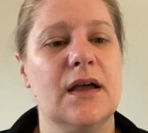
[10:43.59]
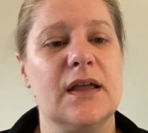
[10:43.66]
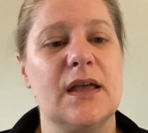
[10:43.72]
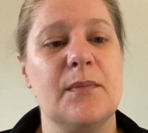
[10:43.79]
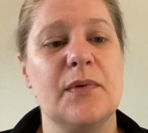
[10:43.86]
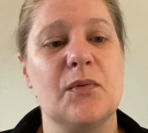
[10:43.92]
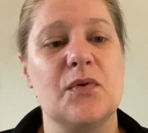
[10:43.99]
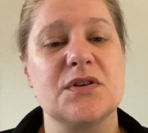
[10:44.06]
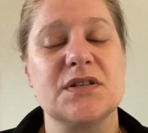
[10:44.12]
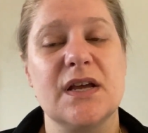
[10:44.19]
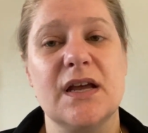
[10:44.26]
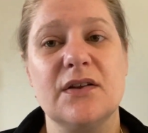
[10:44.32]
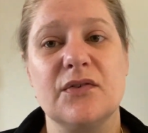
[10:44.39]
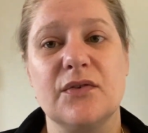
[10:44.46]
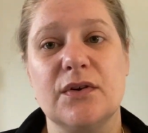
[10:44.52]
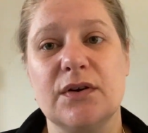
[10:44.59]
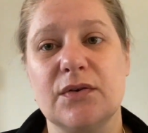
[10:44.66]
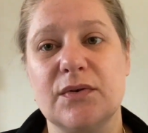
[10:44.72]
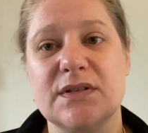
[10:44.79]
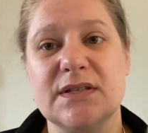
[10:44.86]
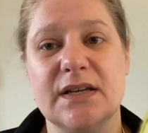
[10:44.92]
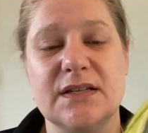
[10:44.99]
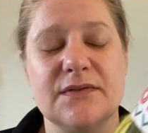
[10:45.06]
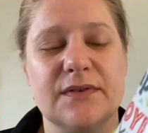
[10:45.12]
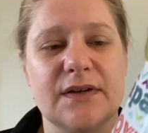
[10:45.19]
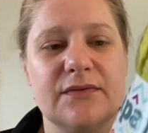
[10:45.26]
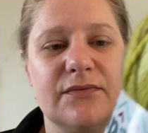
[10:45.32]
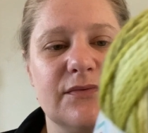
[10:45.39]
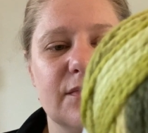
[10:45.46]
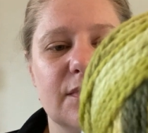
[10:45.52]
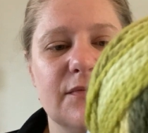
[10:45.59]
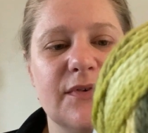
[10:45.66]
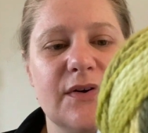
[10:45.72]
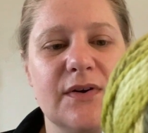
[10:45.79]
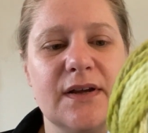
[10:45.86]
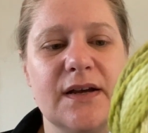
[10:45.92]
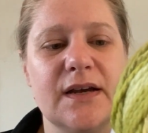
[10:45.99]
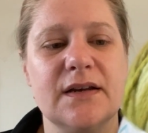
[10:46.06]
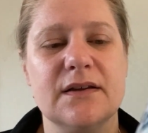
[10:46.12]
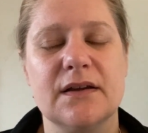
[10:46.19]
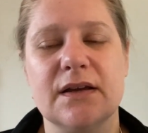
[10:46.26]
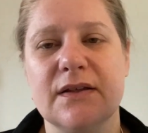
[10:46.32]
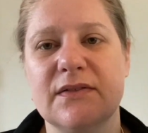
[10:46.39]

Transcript: Can be washed at 30 degrees, 85 Fahrenheit.